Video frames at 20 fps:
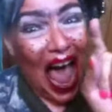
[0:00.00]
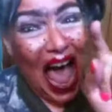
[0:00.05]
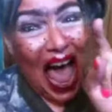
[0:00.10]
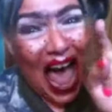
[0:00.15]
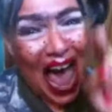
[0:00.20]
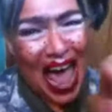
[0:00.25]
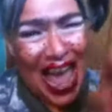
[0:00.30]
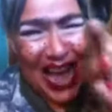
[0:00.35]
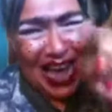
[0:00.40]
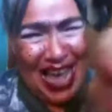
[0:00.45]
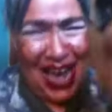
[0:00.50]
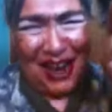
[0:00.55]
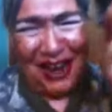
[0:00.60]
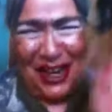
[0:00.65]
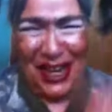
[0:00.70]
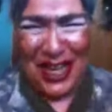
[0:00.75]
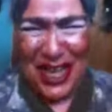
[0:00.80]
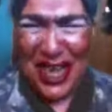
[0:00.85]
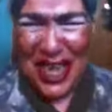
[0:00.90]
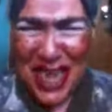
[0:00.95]

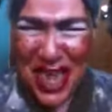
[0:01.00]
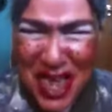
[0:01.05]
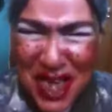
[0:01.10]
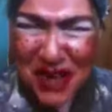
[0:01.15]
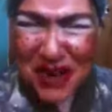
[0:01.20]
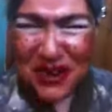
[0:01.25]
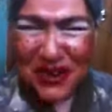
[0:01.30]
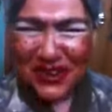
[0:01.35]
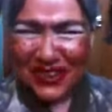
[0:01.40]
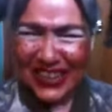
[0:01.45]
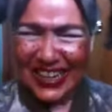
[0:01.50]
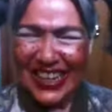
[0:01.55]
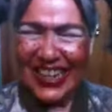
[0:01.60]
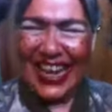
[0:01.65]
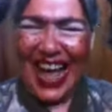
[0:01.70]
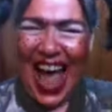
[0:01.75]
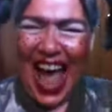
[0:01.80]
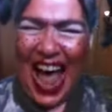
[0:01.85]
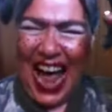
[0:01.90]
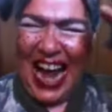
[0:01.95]
I hear you.
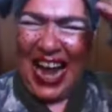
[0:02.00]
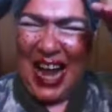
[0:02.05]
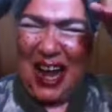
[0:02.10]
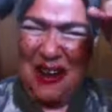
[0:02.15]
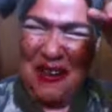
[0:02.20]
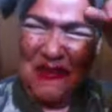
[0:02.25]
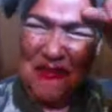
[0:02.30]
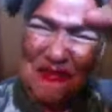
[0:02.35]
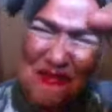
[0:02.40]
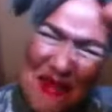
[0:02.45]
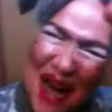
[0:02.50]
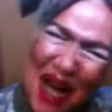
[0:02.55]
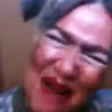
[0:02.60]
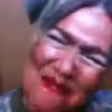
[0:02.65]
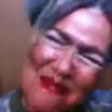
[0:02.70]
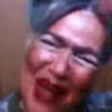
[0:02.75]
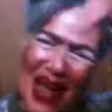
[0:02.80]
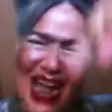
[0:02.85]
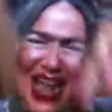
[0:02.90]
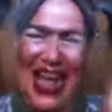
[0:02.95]
I hear my
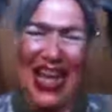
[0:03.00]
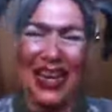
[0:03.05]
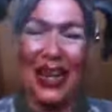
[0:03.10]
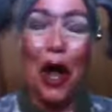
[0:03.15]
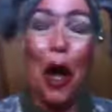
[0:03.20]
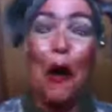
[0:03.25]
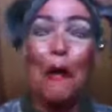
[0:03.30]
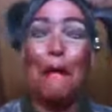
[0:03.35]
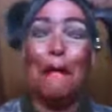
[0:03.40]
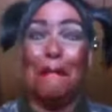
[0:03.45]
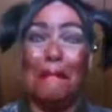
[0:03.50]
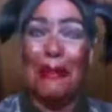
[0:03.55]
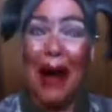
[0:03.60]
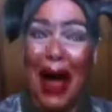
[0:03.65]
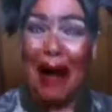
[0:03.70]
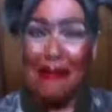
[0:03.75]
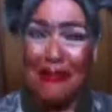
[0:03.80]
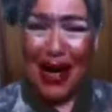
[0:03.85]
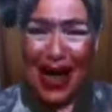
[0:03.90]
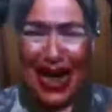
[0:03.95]
man,
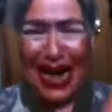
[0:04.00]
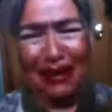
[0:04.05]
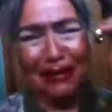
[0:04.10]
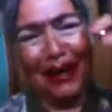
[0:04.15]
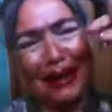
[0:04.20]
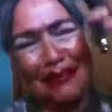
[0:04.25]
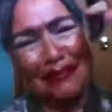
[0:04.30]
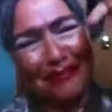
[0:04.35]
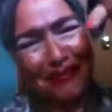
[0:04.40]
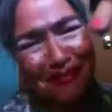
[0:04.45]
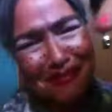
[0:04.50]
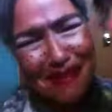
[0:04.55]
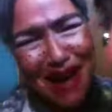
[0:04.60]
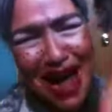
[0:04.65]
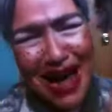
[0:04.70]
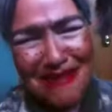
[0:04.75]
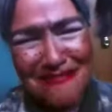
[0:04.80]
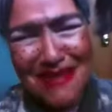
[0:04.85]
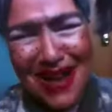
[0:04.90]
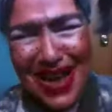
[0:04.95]
my baby,
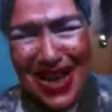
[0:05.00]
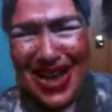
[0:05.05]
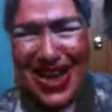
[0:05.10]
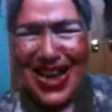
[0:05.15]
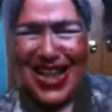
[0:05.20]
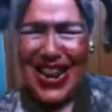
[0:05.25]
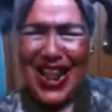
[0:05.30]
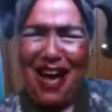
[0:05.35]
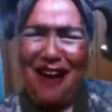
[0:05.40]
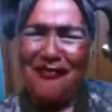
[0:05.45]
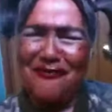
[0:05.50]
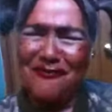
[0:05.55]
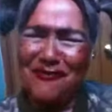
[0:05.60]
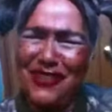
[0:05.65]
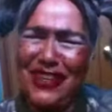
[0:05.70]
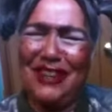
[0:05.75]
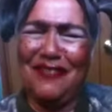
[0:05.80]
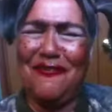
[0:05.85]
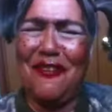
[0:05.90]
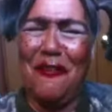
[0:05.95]
my man
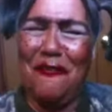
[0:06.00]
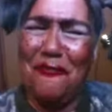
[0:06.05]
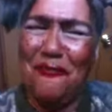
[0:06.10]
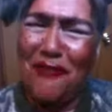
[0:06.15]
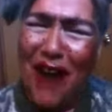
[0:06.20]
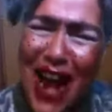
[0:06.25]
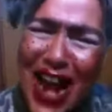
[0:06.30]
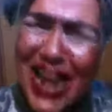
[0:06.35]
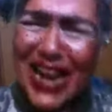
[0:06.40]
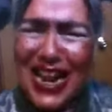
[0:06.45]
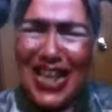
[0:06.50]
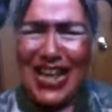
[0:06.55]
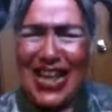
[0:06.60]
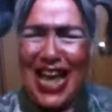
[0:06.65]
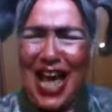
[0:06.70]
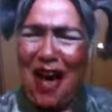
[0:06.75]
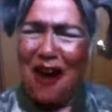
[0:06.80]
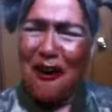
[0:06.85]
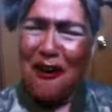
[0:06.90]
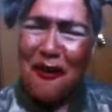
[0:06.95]
on the
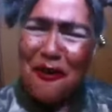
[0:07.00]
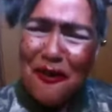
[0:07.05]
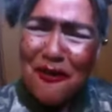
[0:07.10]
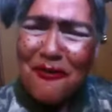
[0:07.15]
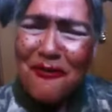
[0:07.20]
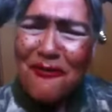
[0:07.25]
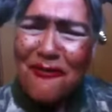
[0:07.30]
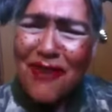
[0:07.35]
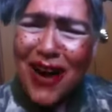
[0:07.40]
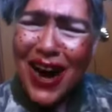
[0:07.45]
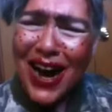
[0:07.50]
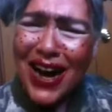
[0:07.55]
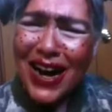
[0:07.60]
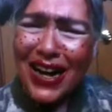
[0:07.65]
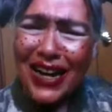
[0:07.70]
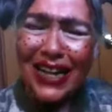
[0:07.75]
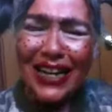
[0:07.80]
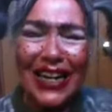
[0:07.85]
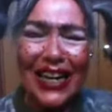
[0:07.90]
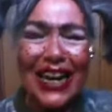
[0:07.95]
radio.
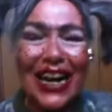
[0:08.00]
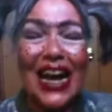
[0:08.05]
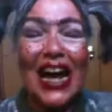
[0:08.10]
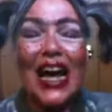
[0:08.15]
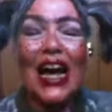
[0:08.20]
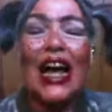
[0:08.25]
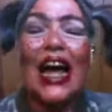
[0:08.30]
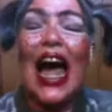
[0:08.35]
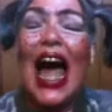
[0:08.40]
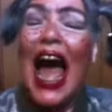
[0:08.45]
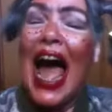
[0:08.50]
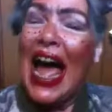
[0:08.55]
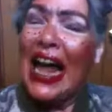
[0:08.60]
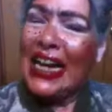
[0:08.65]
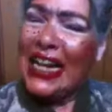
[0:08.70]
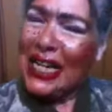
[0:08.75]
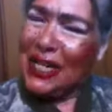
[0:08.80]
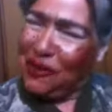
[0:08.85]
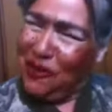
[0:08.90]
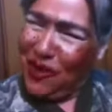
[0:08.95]
I
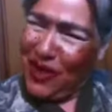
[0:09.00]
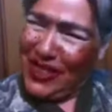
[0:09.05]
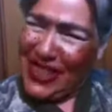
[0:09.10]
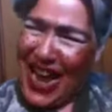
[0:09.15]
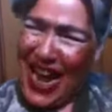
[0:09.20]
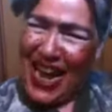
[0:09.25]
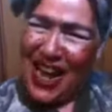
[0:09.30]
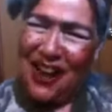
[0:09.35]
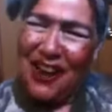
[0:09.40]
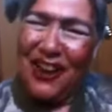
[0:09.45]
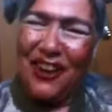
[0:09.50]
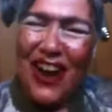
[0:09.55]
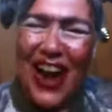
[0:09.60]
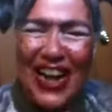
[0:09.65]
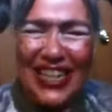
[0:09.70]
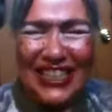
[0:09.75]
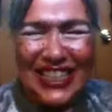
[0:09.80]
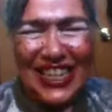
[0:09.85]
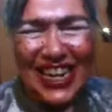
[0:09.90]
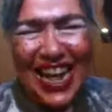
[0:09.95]
just want to say
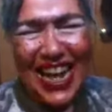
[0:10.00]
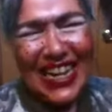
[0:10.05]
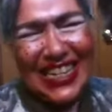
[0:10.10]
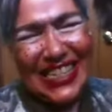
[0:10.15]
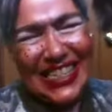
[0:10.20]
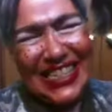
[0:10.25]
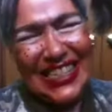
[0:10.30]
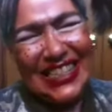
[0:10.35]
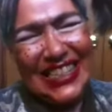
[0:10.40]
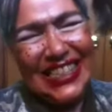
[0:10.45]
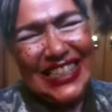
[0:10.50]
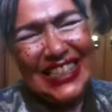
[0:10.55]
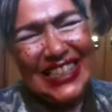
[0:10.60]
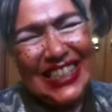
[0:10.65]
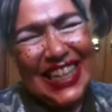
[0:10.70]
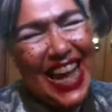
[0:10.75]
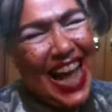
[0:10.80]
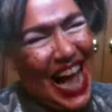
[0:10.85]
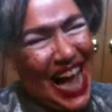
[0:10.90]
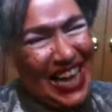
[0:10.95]
congratulations.
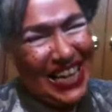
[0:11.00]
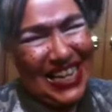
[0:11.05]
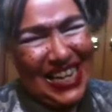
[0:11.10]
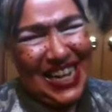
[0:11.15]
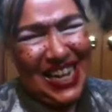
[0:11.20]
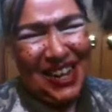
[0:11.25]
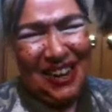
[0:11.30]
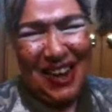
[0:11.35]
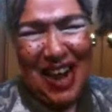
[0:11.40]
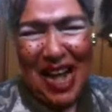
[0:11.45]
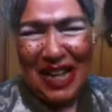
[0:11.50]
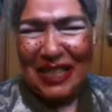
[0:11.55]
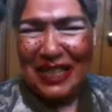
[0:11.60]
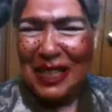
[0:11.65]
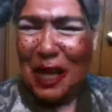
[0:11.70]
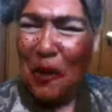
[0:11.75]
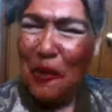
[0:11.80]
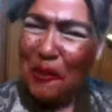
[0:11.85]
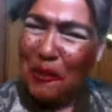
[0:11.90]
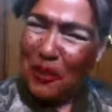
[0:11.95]
I do. I'm
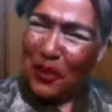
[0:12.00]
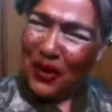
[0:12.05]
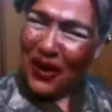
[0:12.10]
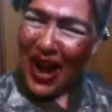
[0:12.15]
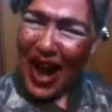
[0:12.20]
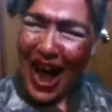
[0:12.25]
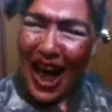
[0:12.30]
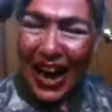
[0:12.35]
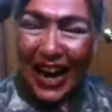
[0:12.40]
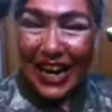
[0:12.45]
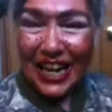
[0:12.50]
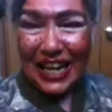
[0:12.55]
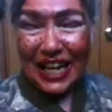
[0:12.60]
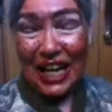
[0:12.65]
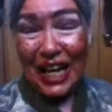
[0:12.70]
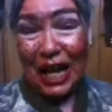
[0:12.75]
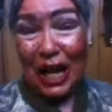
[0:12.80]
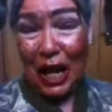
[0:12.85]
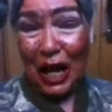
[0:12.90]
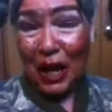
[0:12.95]
so proud of
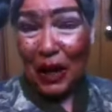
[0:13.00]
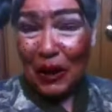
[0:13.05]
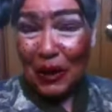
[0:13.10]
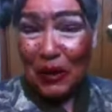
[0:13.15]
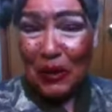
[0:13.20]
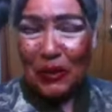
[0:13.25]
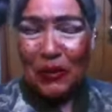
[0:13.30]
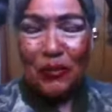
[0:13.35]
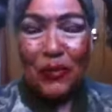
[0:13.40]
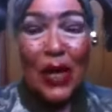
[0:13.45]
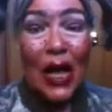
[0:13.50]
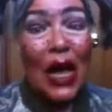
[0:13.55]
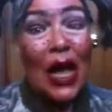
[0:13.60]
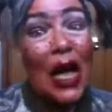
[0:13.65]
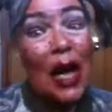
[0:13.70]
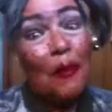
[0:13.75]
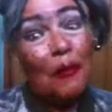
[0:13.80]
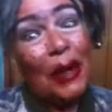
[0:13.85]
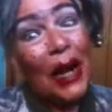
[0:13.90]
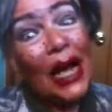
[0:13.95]
you.
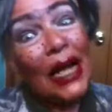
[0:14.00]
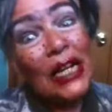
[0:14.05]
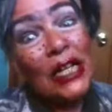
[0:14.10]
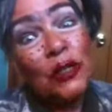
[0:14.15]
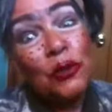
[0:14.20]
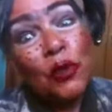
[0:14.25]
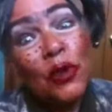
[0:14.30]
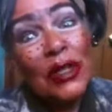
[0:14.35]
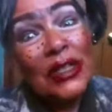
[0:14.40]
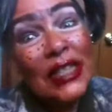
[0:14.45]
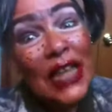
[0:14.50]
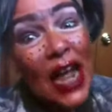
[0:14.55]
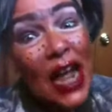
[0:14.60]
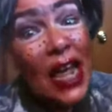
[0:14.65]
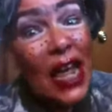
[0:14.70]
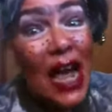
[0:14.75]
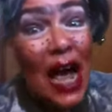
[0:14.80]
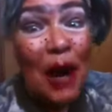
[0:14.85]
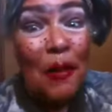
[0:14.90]
But I just want to tell you,